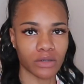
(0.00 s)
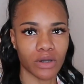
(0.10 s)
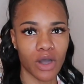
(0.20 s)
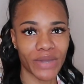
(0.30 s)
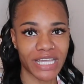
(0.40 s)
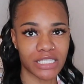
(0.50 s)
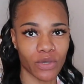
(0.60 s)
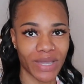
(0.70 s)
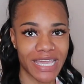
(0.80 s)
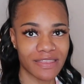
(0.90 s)
Okay,
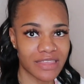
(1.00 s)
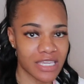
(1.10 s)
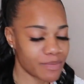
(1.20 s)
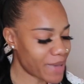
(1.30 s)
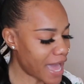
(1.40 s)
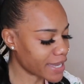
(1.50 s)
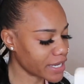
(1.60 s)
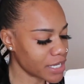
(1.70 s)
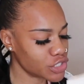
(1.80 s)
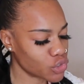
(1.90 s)
so in the
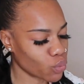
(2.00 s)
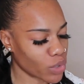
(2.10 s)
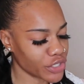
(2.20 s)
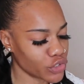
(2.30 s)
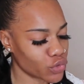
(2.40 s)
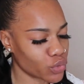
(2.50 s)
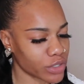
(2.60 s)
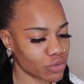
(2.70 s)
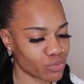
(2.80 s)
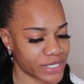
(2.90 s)
package, what you
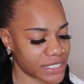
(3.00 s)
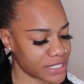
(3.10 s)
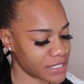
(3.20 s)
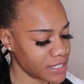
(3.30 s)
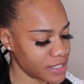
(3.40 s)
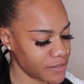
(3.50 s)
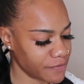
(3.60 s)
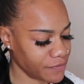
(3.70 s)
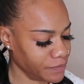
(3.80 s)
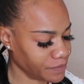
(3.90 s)
will receive,
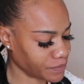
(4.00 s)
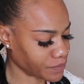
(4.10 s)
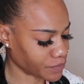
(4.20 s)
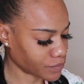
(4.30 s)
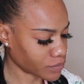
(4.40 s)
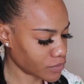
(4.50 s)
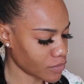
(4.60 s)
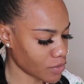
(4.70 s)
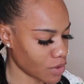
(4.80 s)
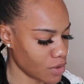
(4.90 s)

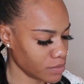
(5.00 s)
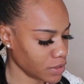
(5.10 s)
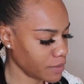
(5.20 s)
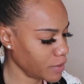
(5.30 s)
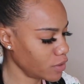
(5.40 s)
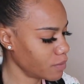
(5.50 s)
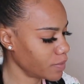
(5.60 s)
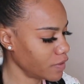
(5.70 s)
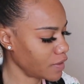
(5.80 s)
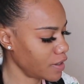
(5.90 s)
let me
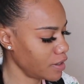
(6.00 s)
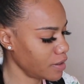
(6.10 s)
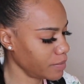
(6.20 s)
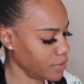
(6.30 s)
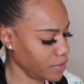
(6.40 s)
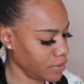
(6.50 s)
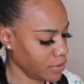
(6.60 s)
open it up.